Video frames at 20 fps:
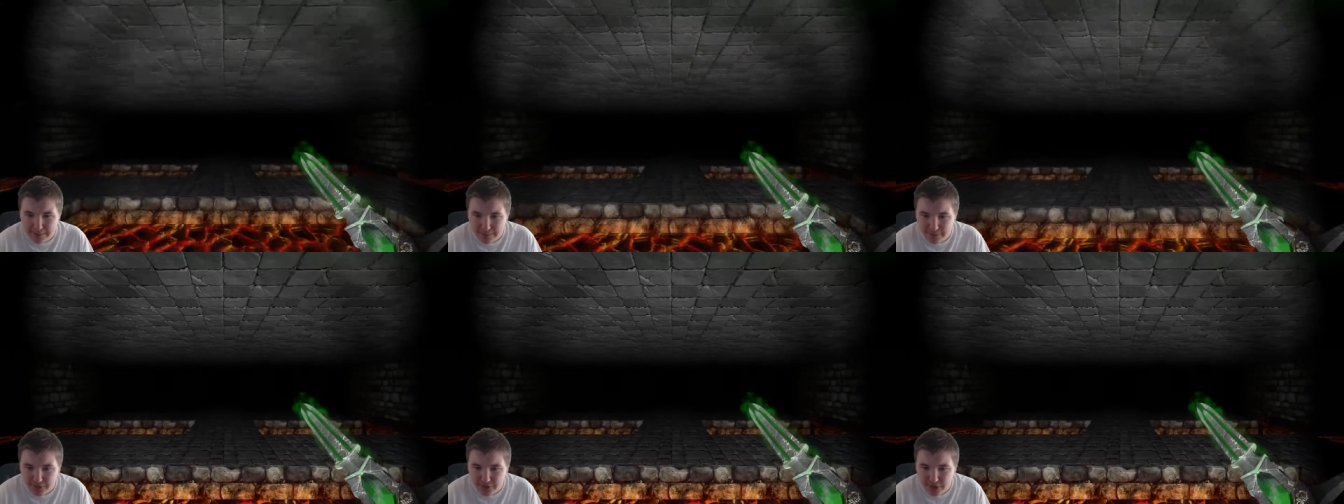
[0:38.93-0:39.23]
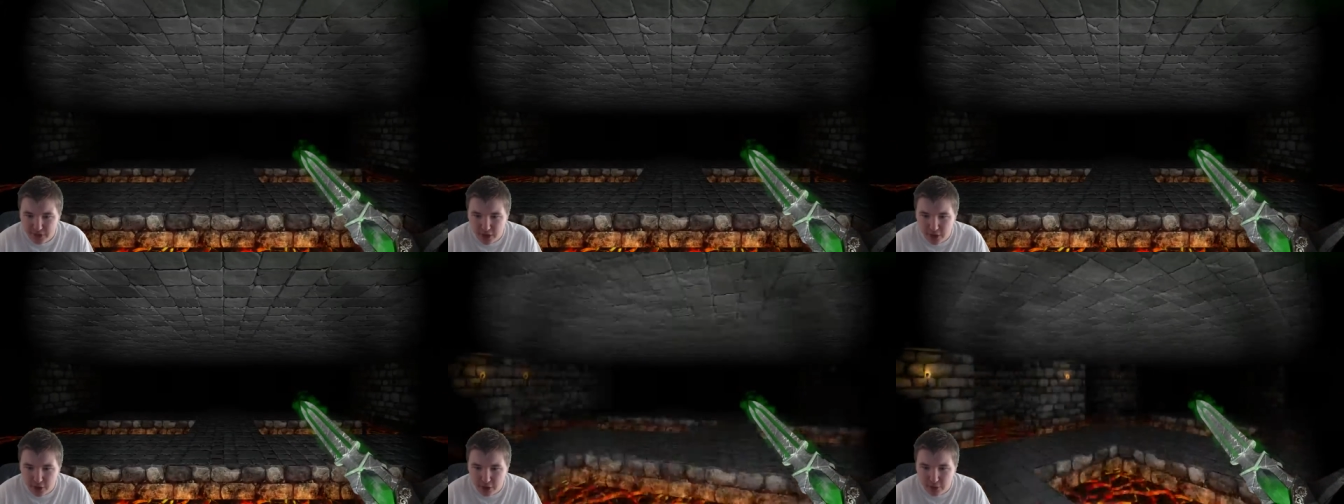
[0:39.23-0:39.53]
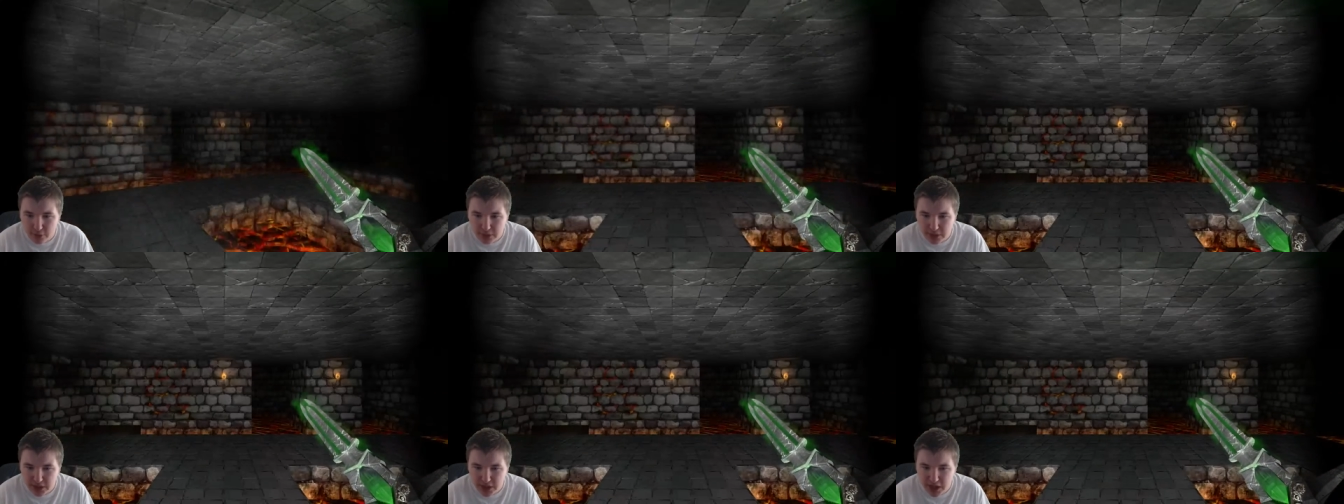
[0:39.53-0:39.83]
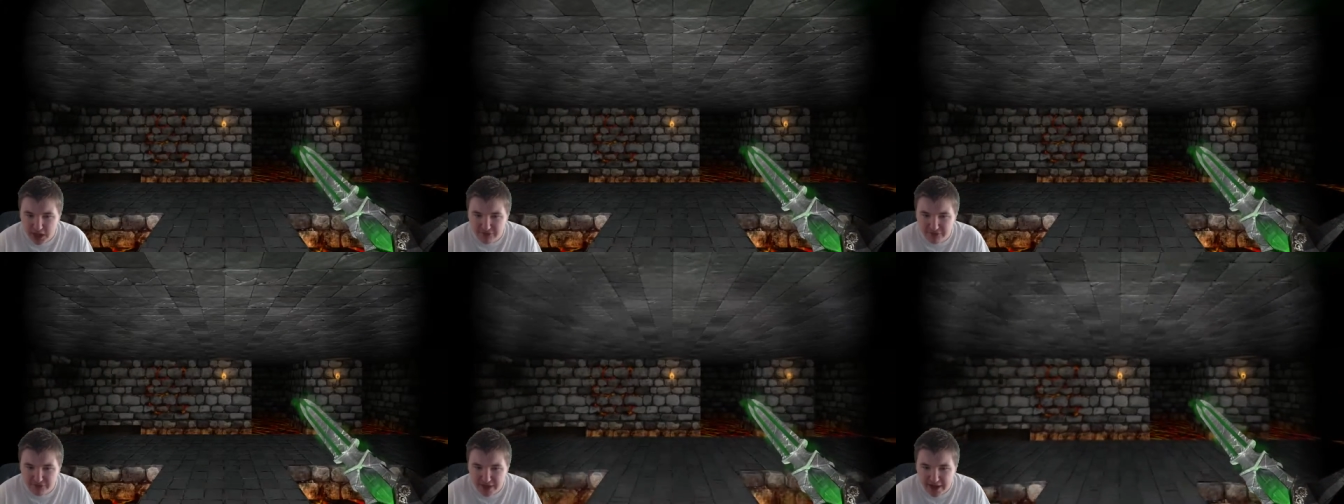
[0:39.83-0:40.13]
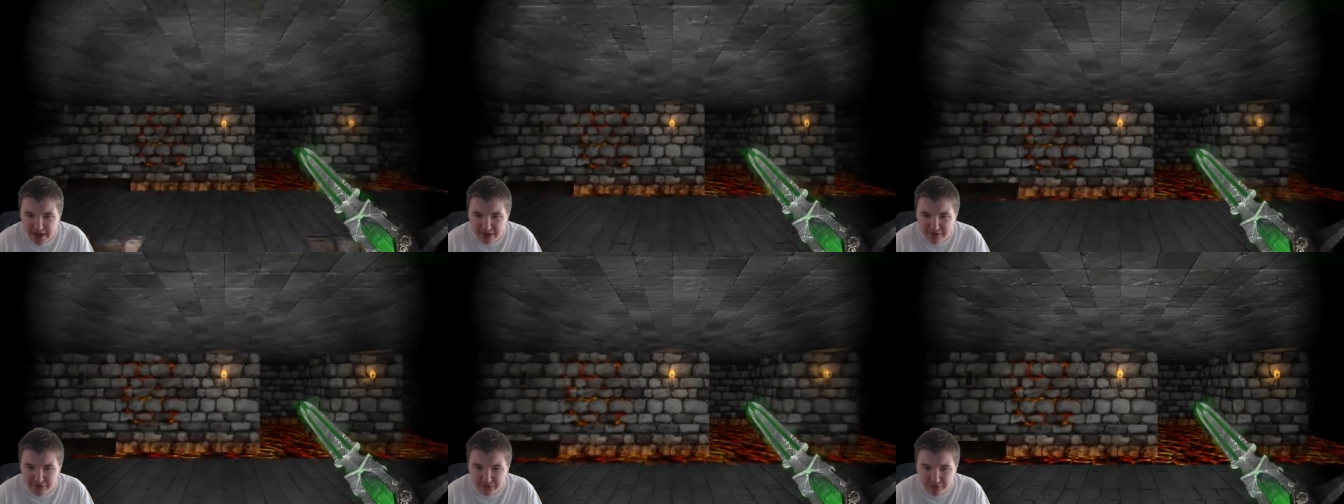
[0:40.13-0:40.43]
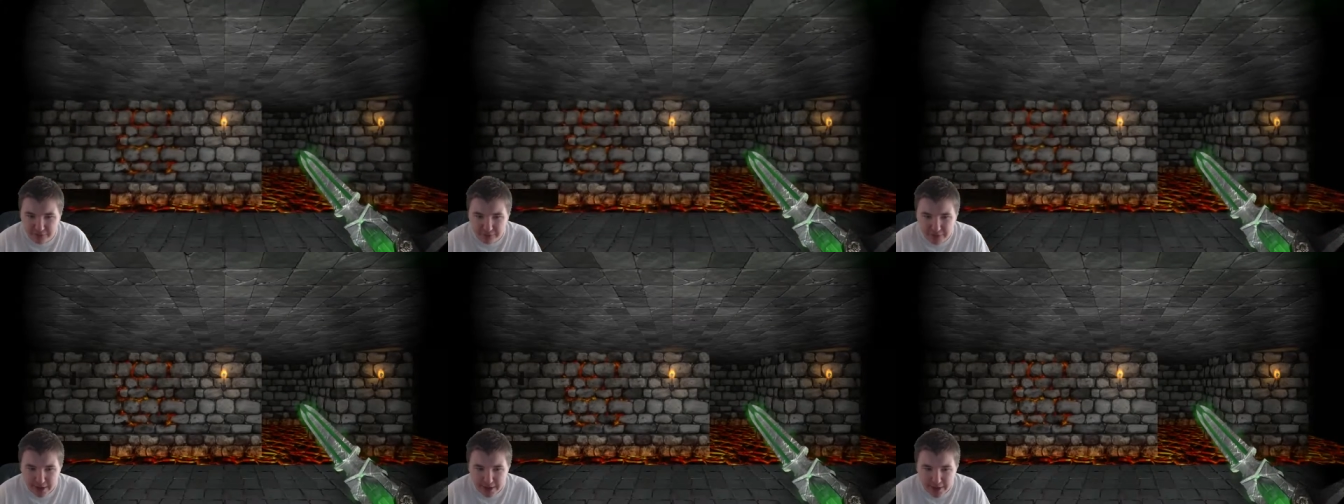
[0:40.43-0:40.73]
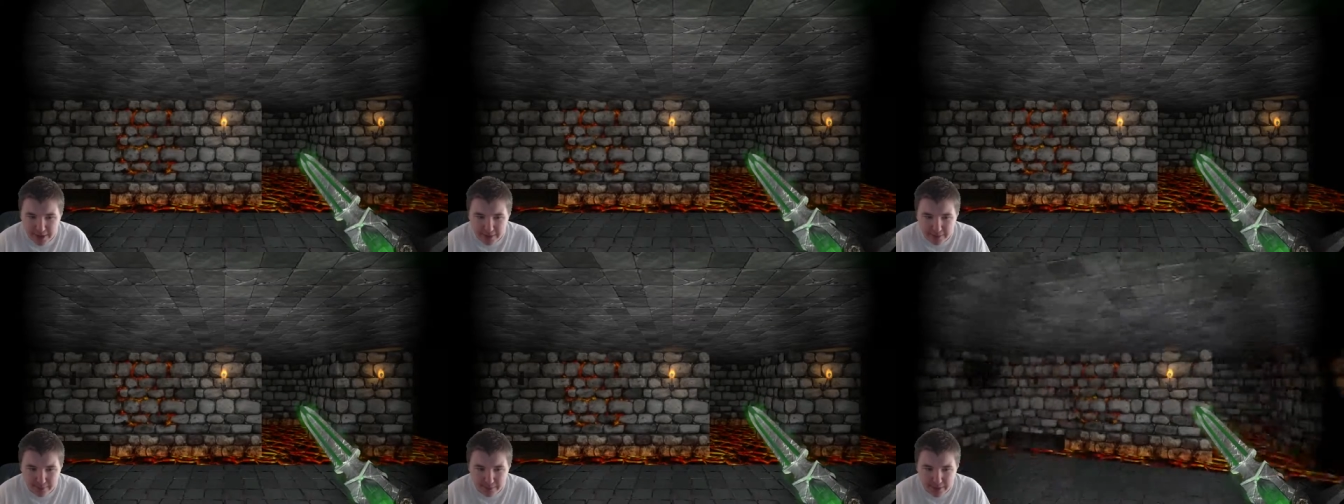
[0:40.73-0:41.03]
so lava
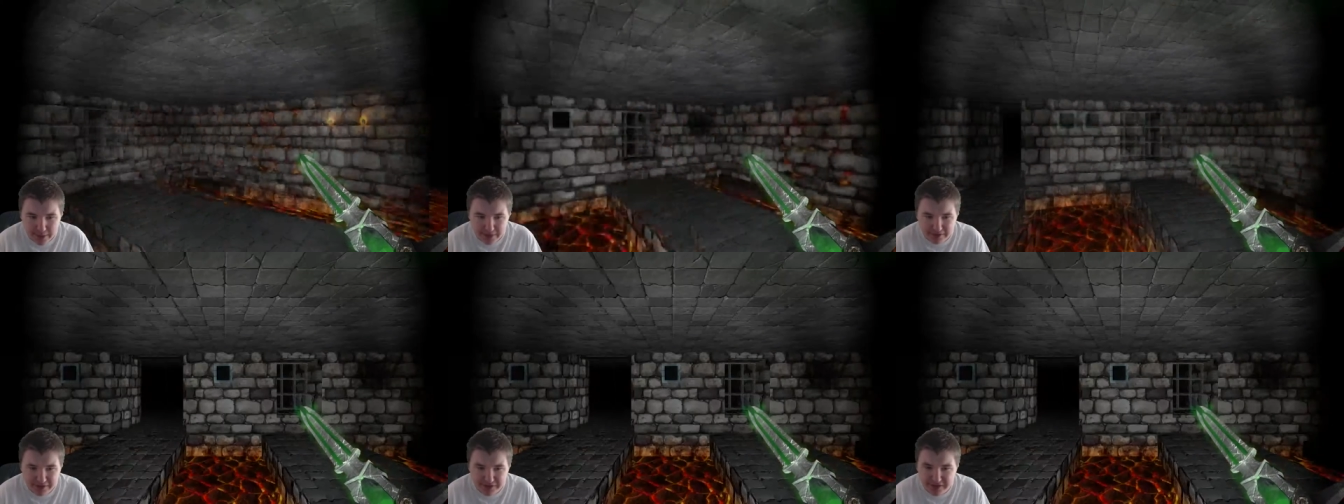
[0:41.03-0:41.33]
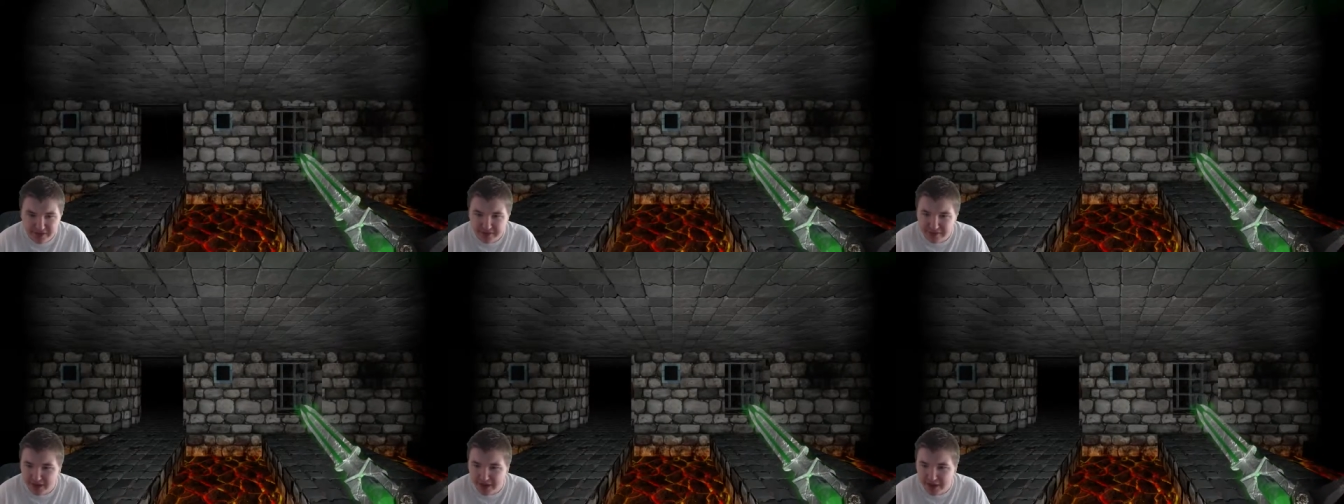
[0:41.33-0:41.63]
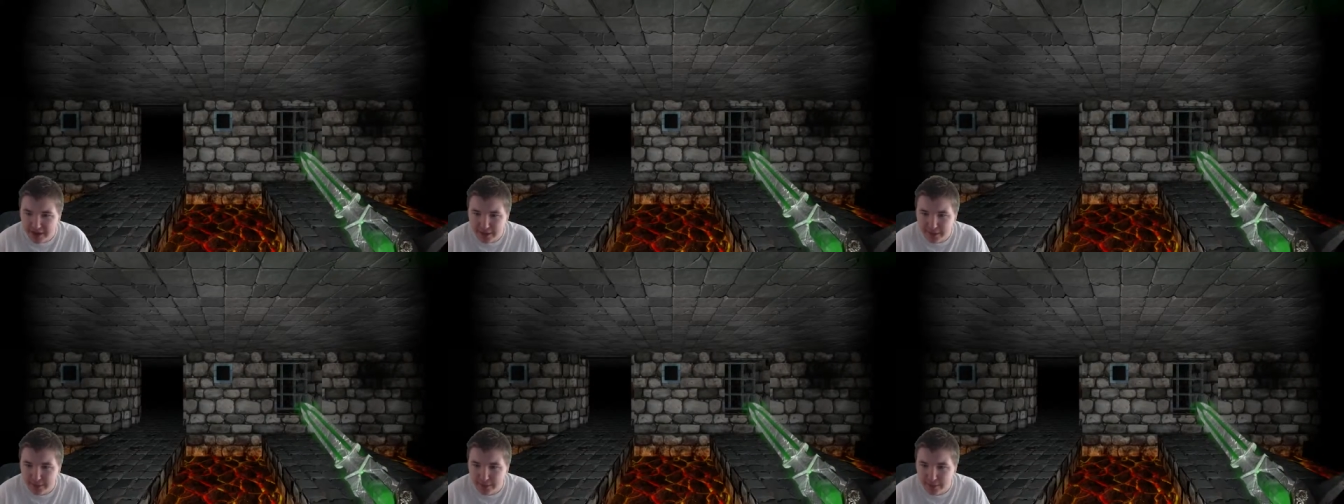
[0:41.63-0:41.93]
everywhere. I see that.